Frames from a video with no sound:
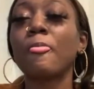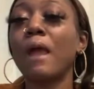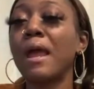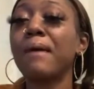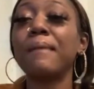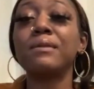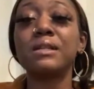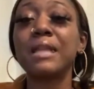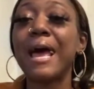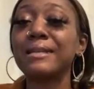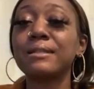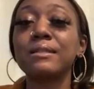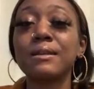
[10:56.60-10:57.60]
it might be the
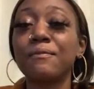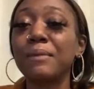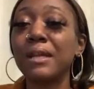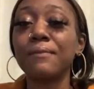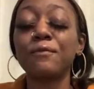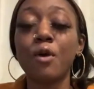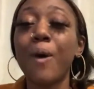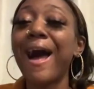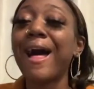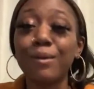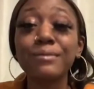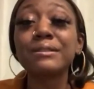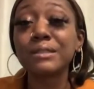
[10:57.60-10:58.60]
last of many for a
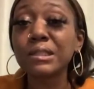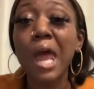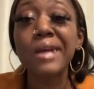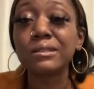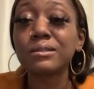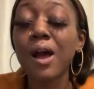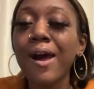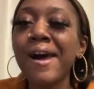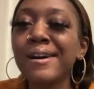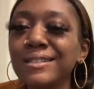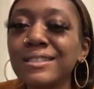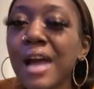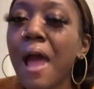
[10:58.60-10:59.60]
while,
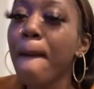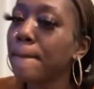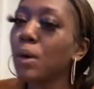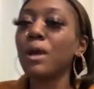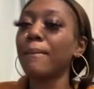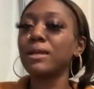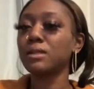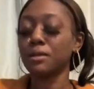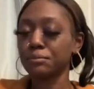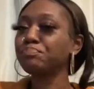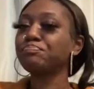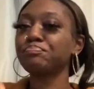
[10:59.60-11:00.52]
but we gonna make some.